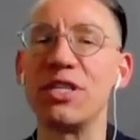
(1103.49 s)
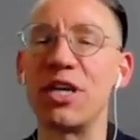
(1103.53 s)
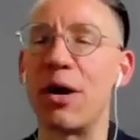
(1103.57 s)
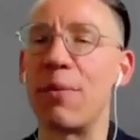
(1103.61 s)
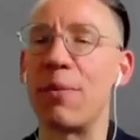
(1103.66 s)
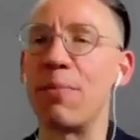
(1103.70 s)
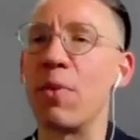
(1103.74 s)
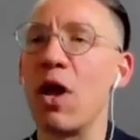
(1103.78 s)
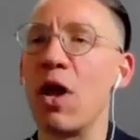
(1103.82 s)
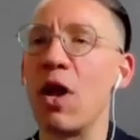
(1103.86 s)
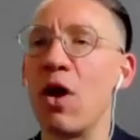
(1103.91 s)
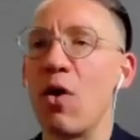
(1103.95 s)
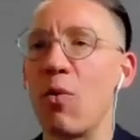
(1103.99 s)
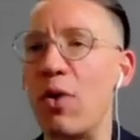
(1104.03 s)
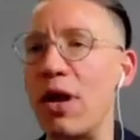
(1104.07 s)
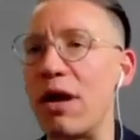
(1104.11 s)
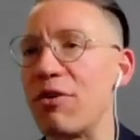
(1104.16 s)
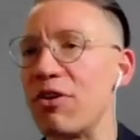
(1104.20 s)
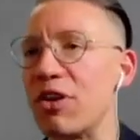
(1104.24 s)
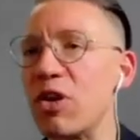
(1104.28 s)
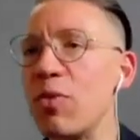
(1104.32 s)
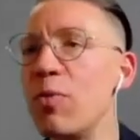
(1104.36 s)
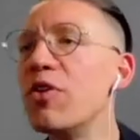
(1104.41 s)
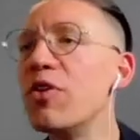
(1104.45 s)
Um, we
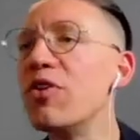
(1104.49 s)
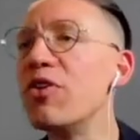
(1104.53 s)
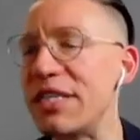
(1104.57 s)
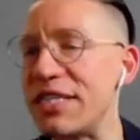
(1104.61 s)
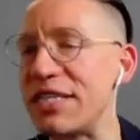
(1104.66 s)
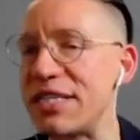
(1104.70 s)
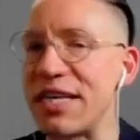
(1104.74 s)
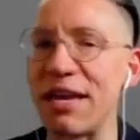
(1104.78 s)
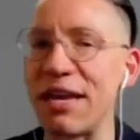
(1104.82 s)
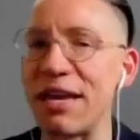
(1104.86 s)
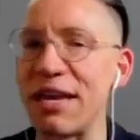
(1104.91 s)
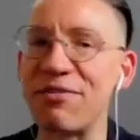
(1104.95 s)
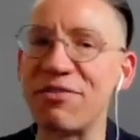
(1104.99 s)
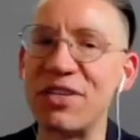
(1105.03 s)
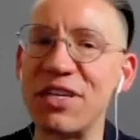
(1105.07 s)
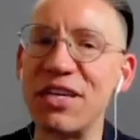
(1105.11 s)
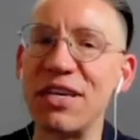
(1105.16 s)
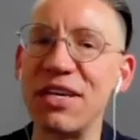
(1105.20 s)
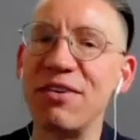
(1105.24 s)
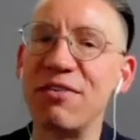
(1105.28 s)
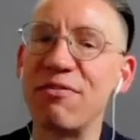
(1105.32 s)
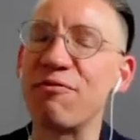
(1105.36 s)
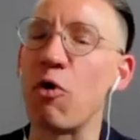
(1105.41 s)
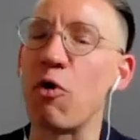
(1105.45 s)
held a community
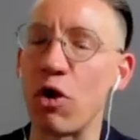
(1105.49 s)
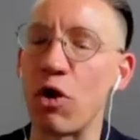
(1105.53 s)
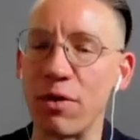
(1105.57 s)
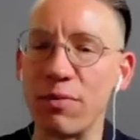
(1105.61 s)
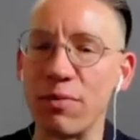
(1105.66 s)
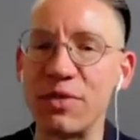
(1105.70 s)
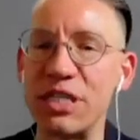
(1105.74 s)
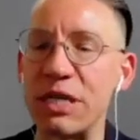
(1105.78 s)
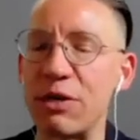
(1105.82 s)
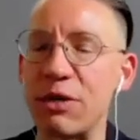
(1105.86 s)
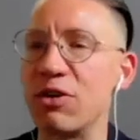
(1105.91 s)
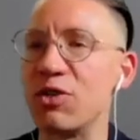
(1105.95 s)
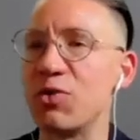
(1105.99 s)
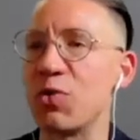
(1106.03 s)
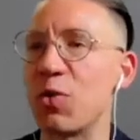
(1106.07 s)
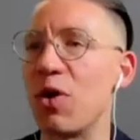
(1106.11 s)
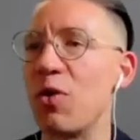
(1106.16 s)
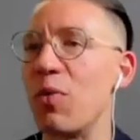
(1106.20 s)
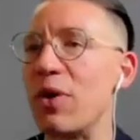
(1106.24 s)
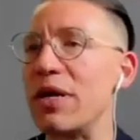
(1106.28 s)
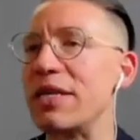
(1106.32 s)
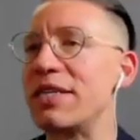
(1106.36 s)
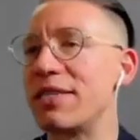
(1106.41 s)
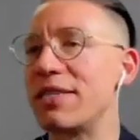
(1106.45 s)
safety forum series where
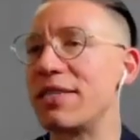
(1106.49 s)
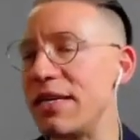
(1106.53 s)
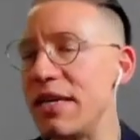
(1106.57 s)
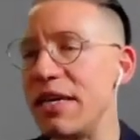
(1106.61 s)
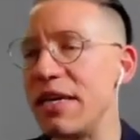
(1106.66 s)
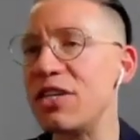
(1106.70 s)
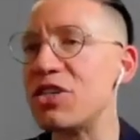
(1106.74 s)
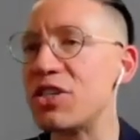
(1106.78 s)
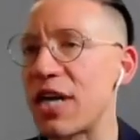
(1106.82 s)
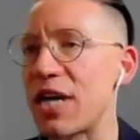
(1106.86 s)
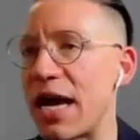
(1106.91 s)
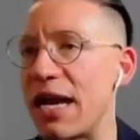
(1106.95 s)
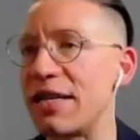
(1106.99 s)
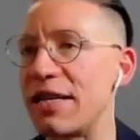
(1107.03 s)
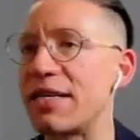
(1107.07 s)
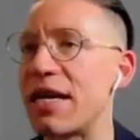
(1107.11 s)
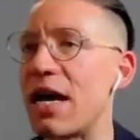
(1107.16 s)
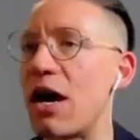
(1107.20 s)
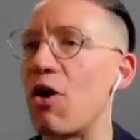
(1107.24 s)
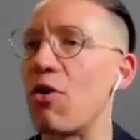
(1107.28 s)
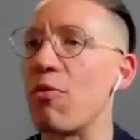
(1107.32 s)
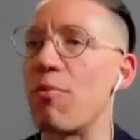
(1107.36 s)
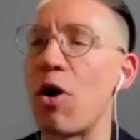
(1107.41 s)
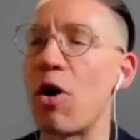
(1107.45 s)
we went to each side of
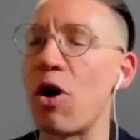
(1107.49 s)
town,